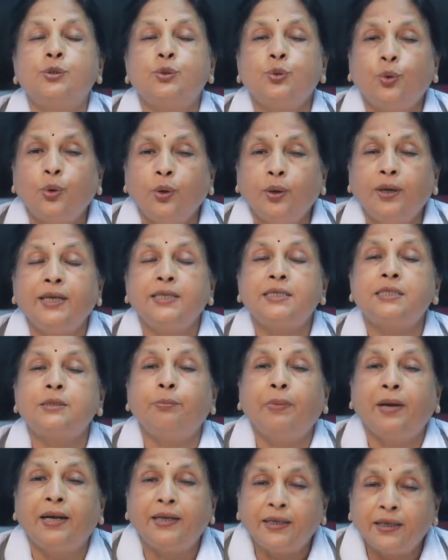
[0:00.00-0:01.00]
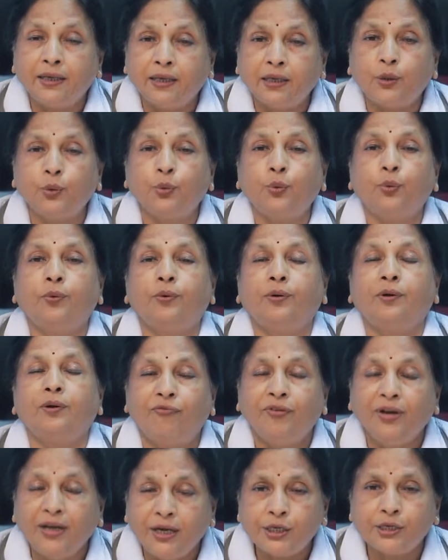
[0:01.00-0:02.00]
So it's better to
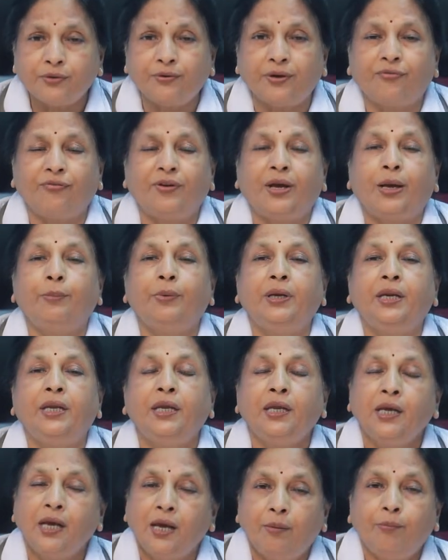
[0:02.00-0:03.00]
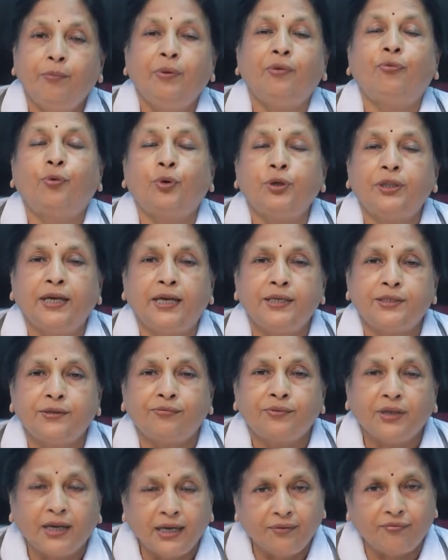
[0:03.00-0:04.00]
finish our family before the age
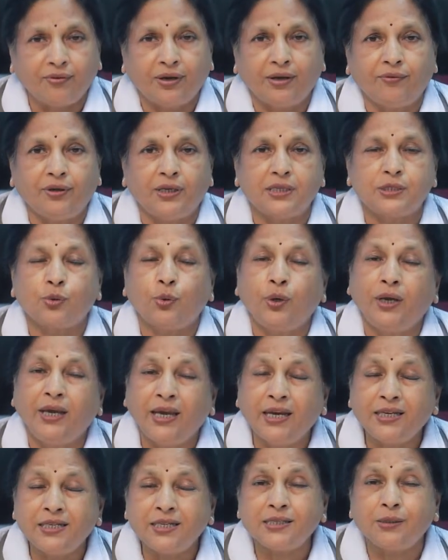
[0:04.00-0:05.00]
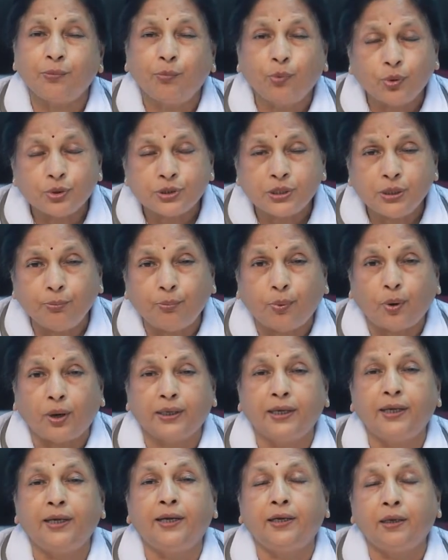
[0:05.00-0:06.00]
of 35 years. So age is the most
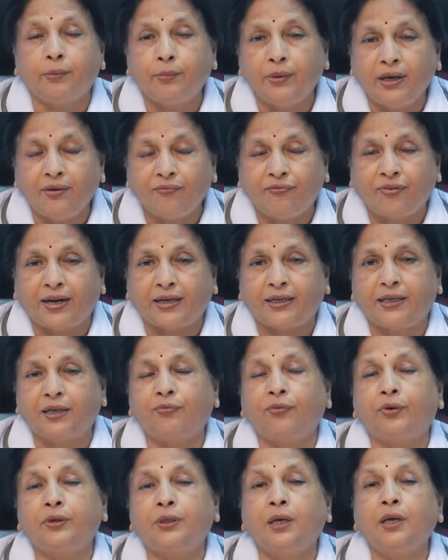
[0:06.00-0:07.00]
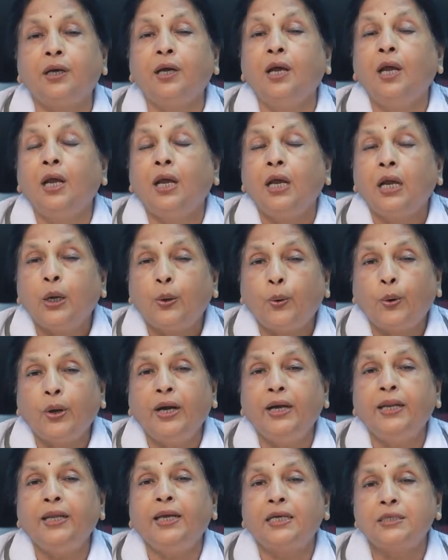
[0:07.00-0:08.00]
important determining factor for the
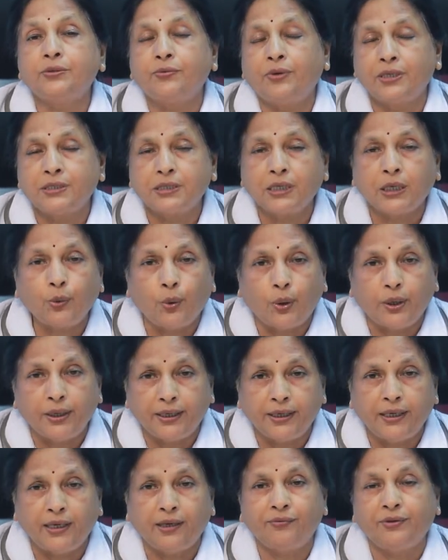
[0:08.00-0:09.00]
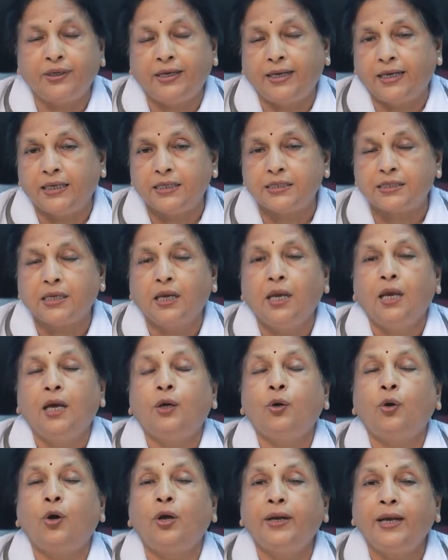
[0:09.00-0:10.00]
quality as well as the quantity of the eggs.
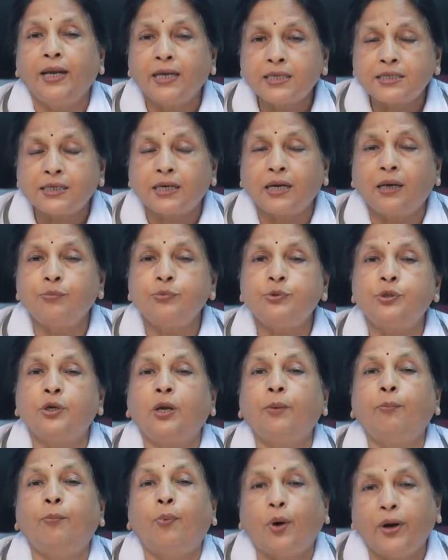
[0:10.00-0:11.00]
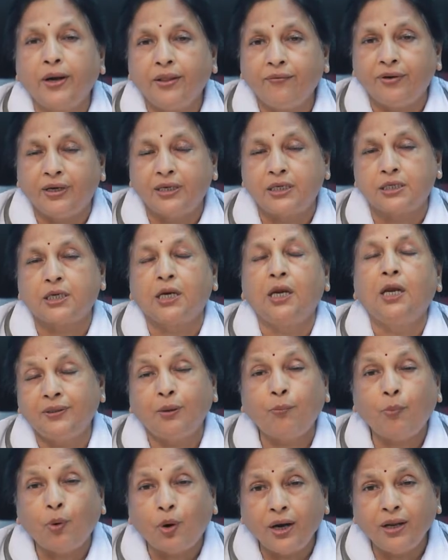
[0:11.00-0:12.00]
Now next comes your body weight.
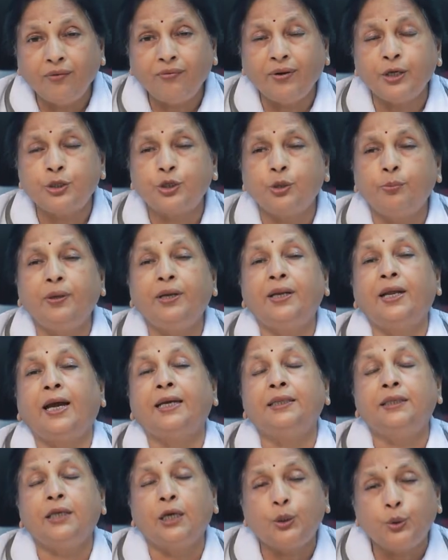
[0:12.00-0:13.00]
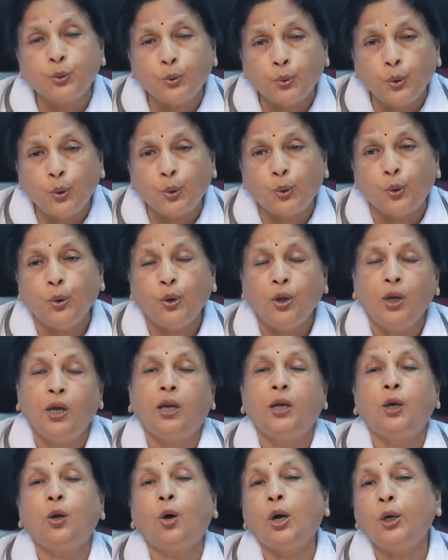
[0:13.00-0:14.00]
The body weight should be neither too low
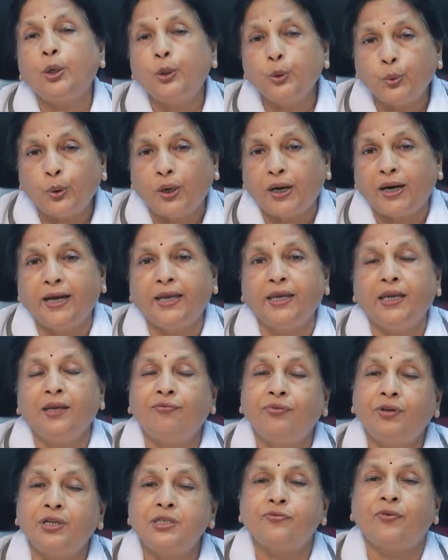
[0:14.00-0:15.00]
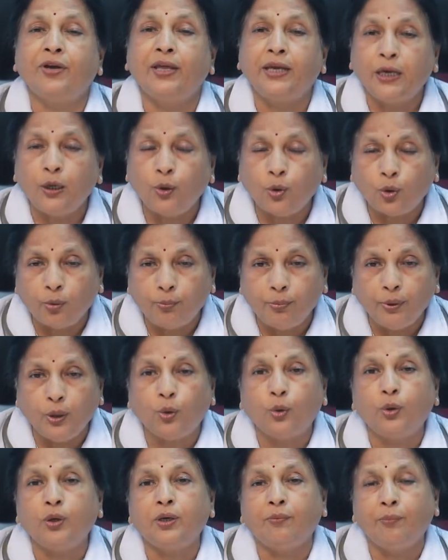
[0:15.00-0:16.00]
nor too high. If it is very low,
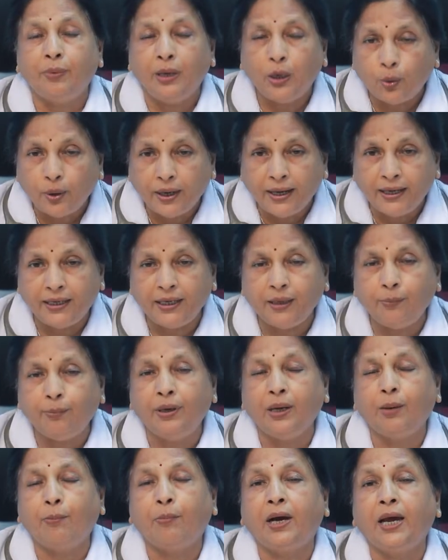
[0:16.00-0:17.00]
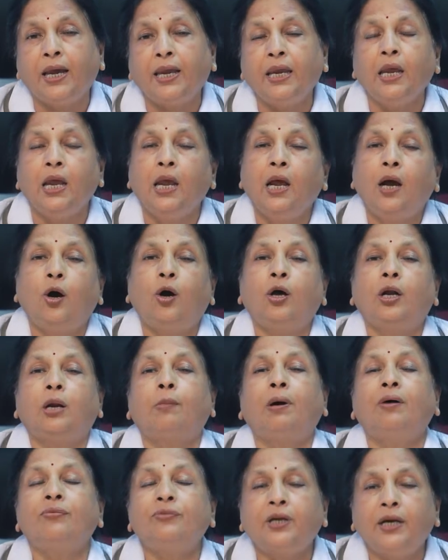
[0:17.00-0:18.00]
below 18 BMI or
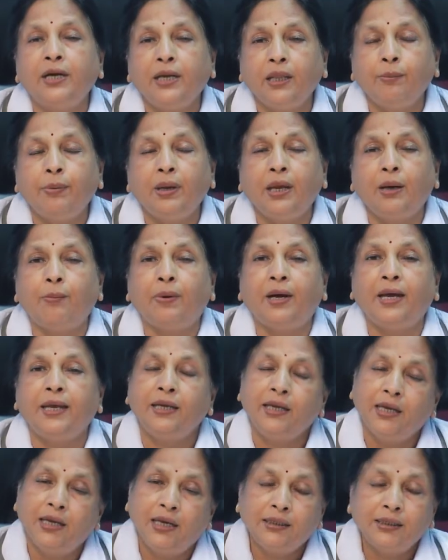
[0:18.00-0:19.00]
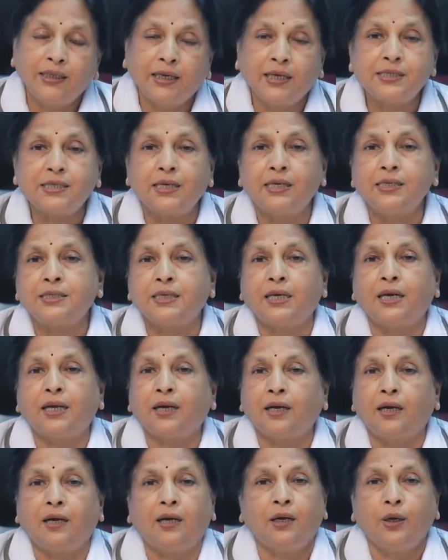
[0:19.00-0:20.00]
above 30 BMI, the results
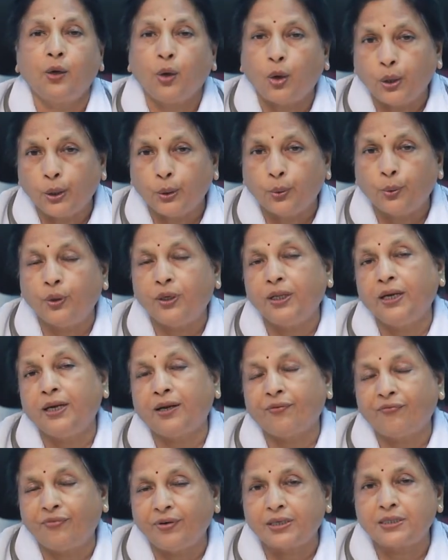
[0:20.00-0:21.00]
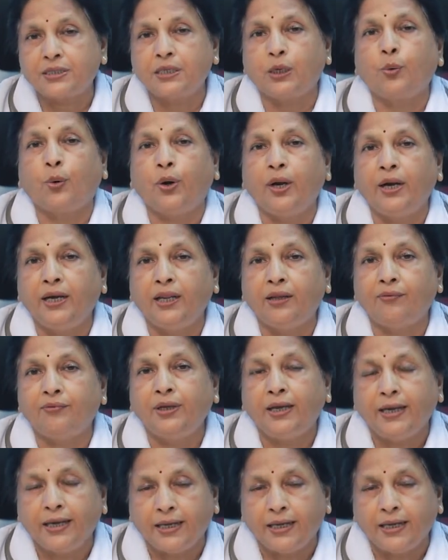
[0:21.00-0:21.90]
are not good. It affects the quality of the